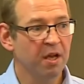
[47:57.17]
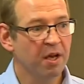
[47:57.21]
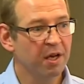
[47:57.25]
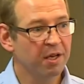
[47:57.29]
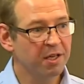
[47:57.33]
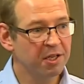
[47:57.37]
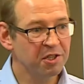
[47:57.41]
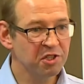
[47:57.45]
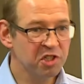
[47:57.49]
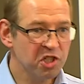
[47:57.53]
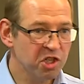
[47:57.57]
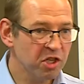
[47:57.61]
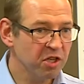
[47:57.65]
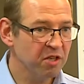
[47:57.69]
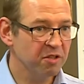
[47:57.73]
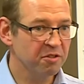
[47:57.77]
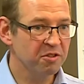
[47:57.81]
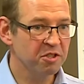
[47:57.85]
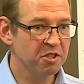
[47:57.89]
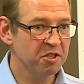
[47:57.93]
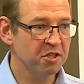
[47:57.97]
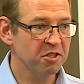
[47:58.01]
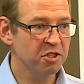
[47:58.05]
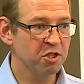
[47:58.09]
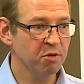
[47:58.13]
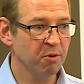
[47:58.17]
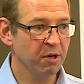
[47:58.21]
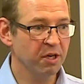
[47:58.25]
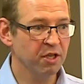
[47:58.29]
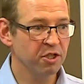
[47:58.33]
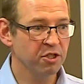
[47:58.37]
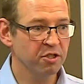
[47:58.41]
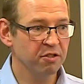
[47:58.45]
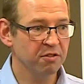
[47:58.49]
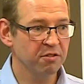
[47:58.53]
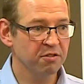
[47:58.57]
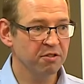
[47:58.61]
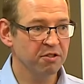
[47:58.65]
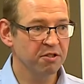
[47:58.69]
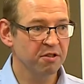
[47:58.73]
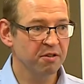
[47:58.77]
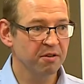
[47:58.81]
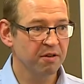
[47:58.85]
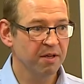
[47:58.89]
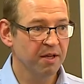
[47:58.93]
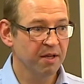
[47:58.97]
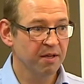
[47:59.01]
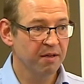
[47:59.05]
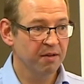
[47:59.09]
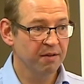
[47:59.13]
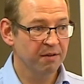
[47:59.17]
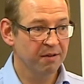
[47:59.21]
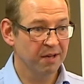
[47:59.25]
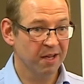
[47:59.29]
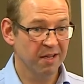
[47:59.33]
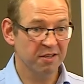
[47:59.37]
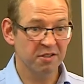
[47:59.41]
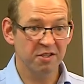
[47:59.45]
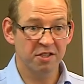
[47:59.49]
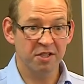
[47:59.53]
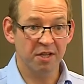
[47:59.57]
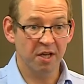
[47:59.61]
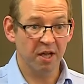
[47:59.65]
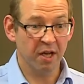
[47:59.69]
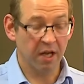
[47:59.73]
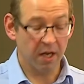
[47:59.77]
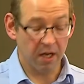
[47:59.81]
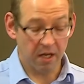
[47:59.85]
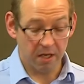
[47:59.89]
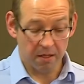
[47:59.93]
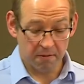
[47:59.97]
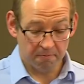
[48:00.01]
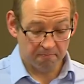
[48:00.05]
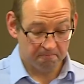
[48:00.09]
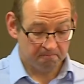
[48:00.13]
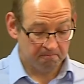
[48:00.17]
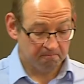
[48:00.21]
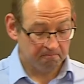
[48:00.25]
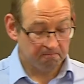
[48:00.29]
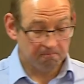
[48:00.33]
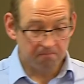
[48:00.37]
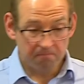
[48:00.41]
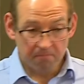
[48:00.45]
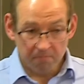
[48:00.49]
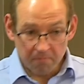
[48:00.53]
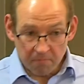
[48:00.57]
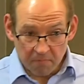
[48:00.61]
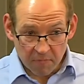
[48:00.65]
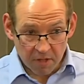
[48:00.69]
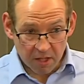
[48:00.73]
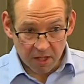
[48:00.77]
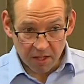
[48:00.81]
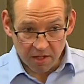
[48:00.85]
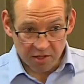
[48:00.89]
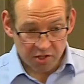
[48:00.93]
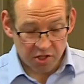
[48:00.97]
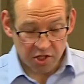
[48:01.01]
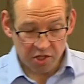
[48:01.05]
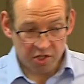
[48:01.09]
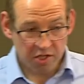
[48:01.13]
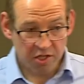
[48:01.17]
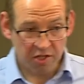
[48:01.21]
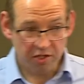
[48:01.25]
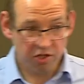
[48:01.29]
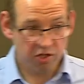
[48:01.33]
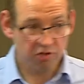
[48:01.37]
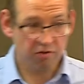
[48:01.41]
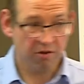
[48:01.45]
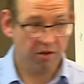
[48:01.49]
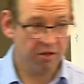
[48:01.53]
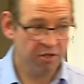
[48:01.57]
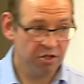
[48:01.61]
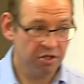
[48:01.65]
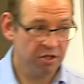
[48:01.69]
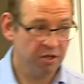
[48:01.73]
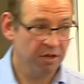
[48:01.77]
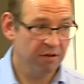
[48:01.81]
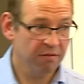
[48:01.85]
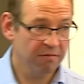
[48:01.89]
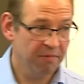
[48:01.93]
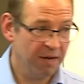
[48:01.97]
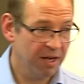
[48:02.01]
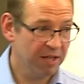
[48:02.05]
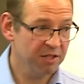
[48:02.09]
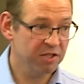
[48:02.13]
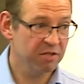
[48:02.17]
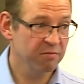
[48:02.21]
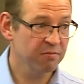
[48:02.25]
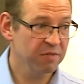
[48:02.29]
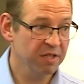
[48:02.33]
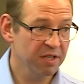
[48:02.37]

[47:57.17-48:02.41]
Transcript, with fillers: And in certain situations, let's say the existing structure had some